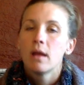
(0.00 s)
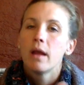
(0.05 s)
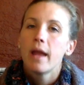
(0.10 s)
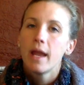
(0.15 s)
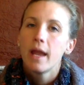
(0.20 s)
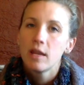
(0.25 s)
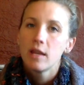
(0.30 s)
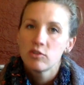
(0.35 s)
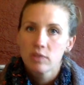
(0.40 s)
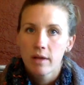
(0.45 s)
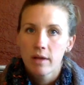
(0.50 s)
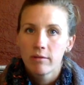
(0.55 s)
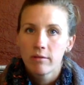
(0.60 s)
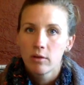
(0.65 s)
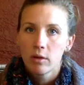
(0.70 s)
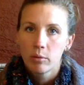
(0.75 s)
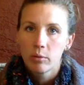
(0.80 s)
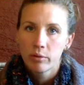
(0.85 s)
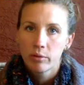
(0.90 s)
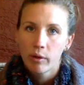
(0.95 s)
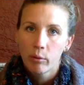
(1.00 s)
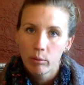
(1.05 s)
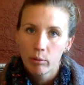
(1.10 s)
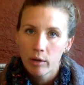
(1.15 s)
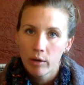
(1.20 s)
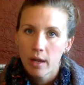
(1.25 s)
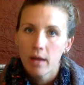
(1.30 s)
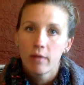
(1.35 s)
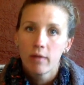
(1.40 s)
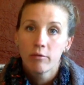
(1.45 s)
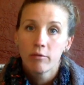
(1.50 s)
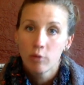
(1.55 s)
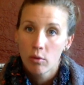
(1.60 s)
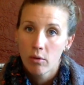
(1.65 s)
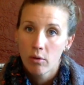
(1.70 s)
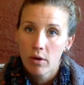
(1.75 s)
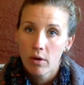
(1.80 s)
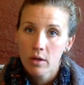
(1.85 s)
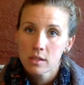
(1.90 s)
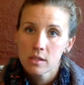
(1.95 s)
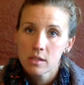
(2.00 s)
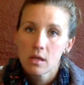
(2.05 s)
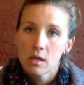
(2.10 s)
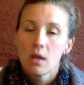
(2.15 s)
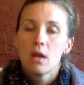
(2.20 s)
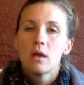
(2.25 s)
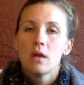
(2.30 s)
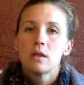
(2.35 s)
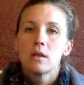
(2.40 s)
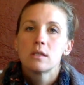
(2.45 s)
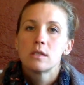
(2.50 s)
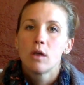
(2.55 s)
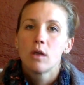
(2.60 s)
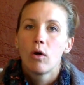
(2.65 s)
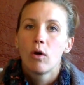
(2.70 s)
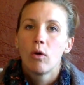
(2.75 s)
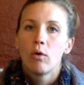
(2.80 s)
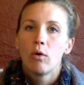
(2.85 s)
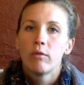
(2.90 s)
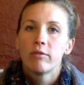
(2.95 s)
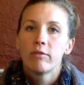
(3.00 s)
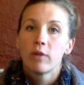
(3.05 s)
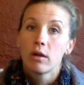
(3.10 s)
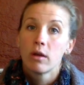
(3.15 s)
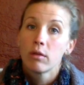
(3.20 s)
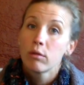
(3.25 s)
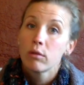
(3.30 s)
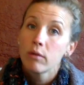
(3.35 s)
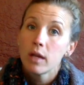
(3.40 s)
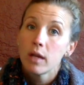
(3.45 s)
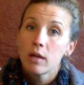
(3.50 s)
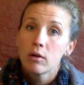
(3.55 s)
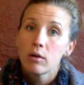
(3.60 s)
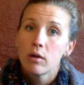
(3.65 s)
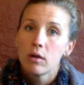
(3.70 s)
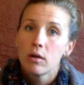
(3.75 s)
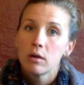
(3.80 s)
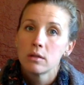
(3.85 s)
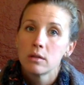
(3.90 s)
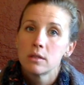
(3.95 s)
age level appropriate, of course. So for a 3-year-old,